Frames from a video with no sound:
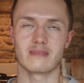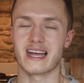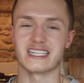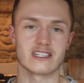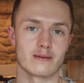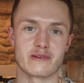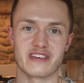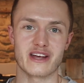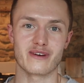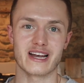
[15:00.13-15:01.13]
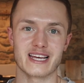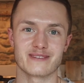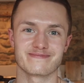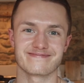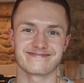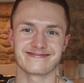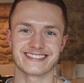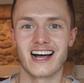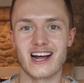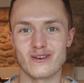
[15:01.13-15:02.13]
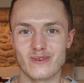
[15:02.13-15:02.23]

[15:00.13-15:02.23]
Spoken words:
any time of year, really. I